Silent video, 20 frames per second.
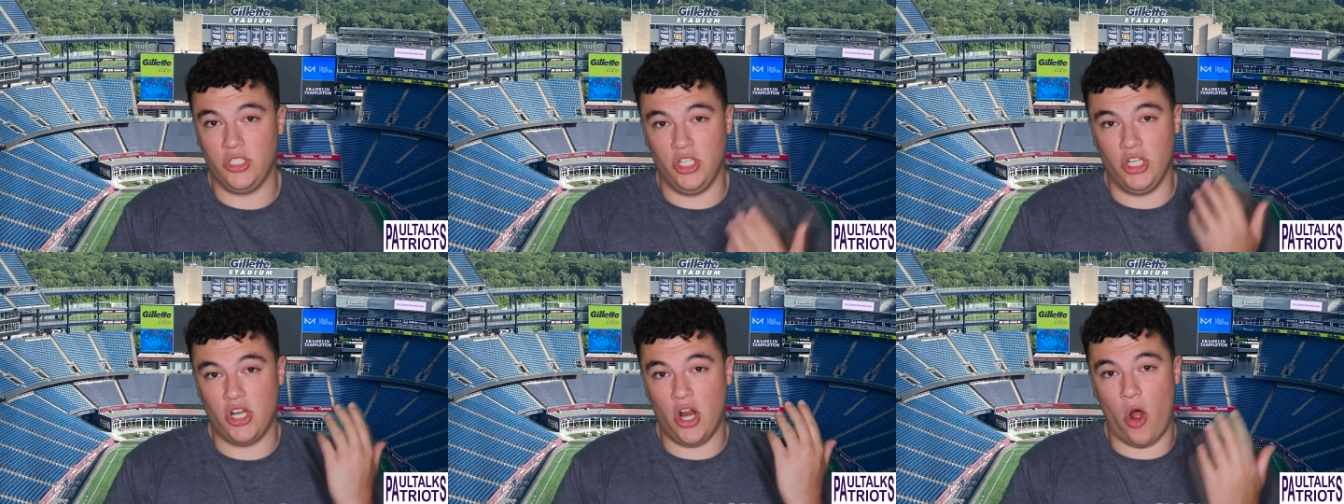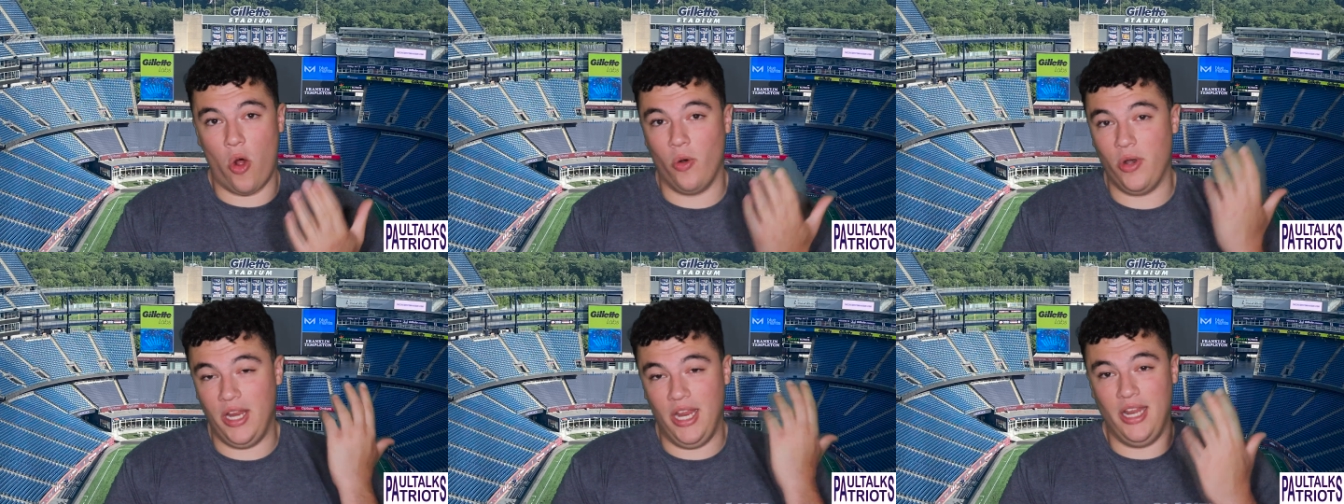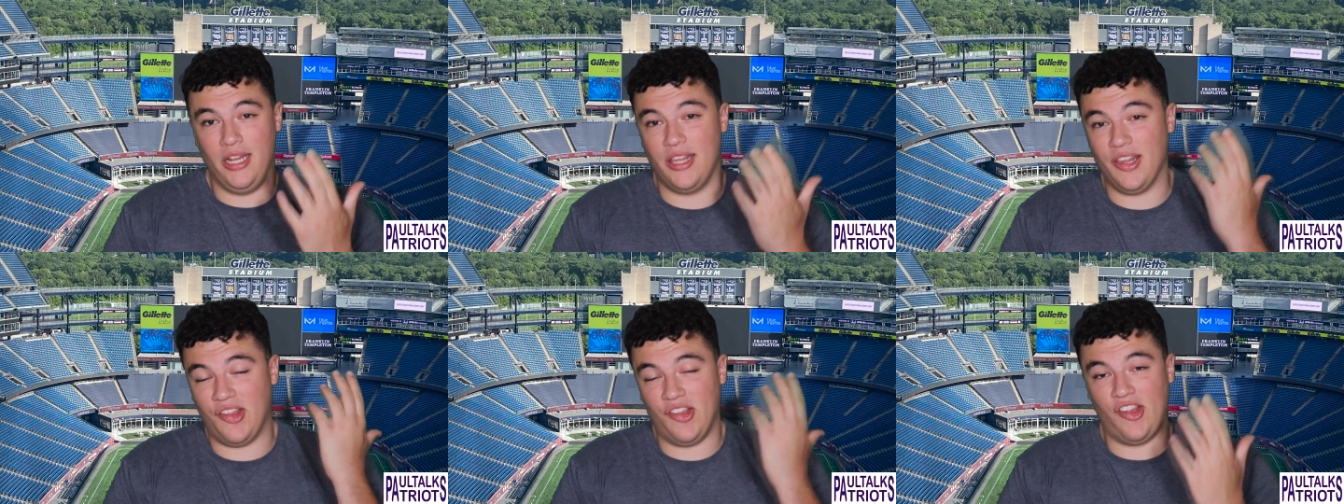You don't
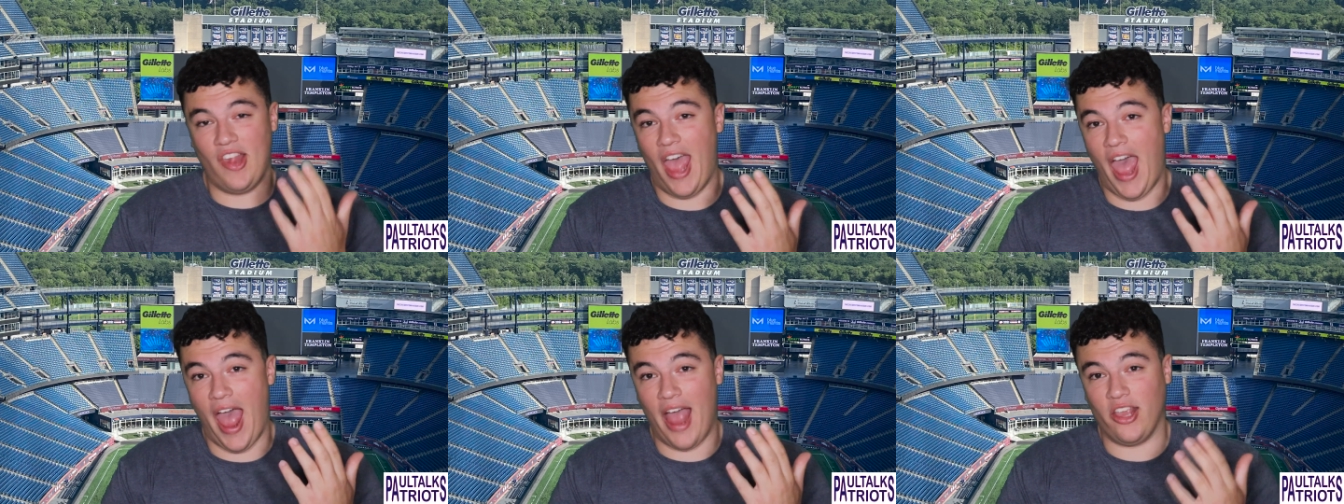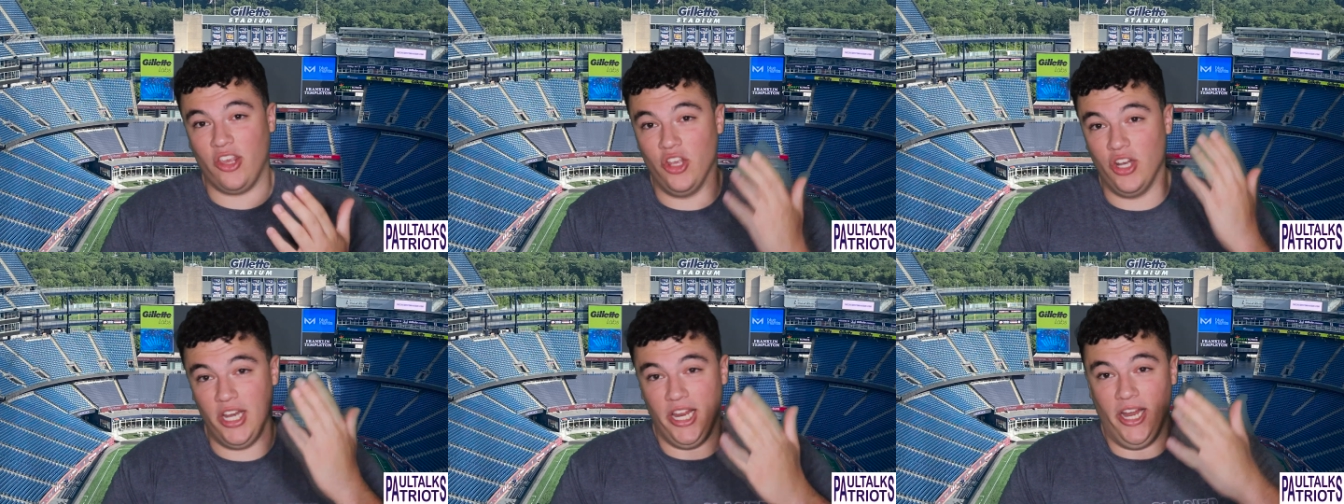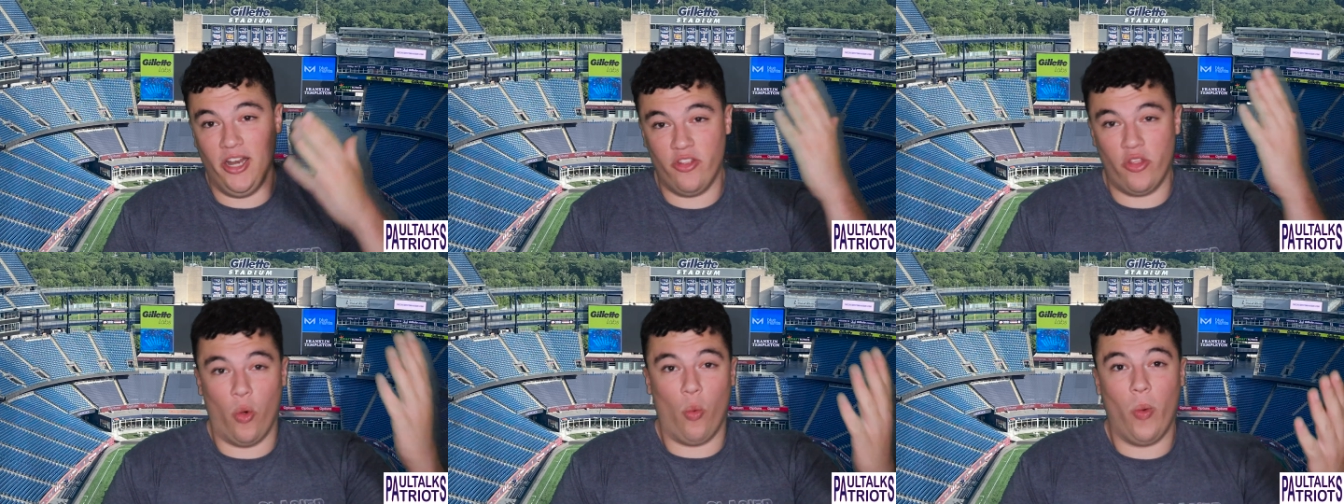need the sack, you
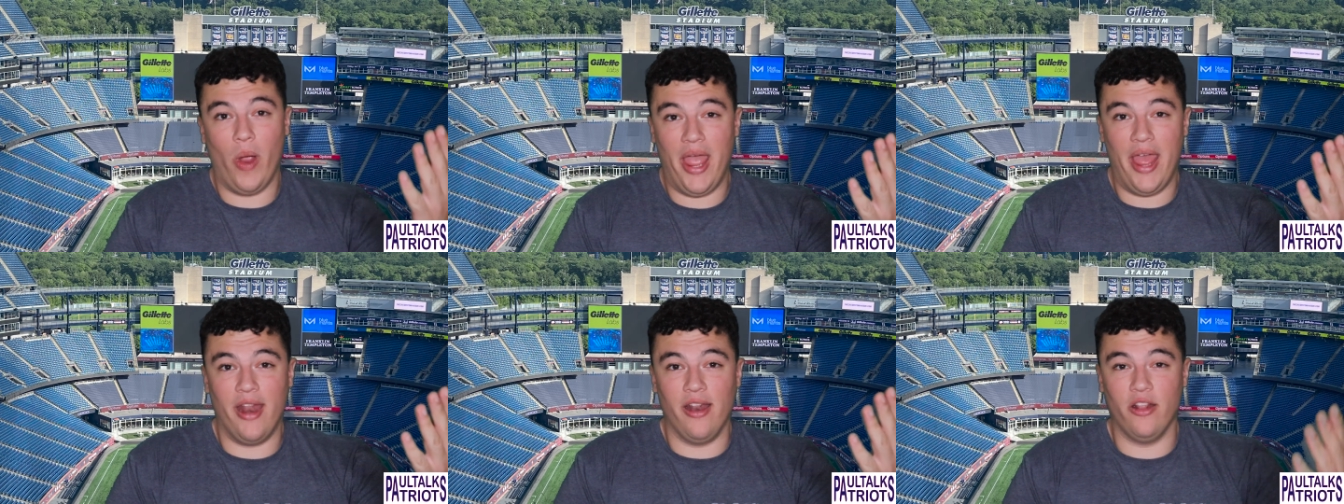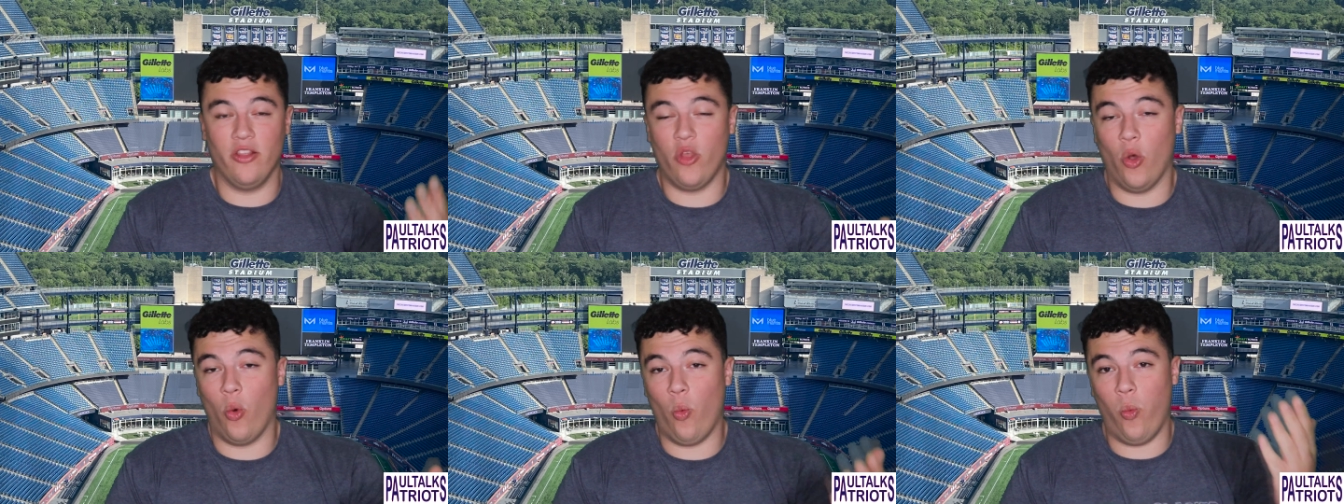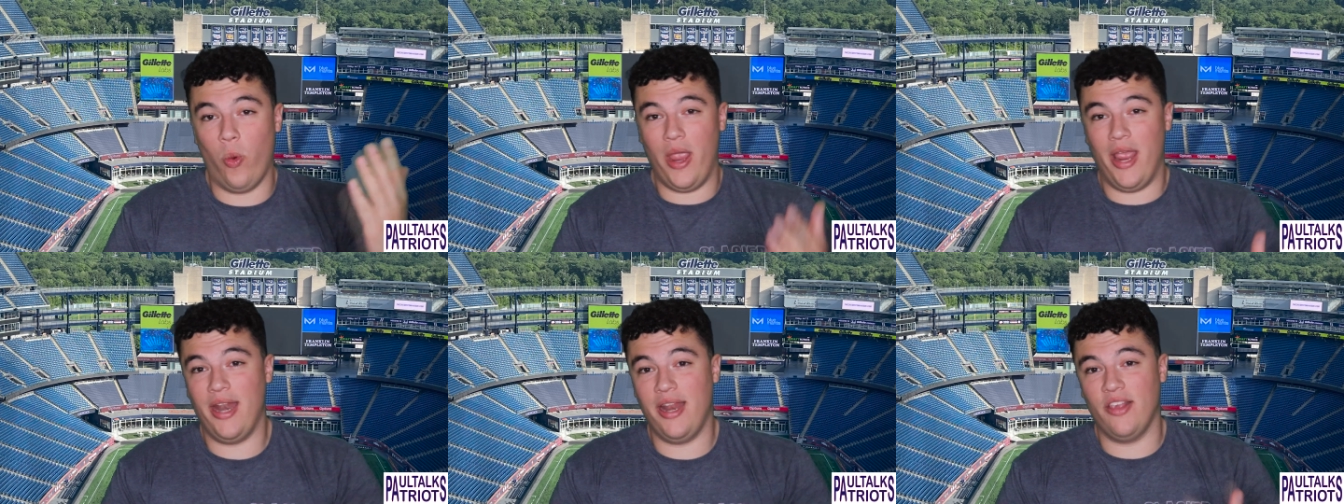need the win. The win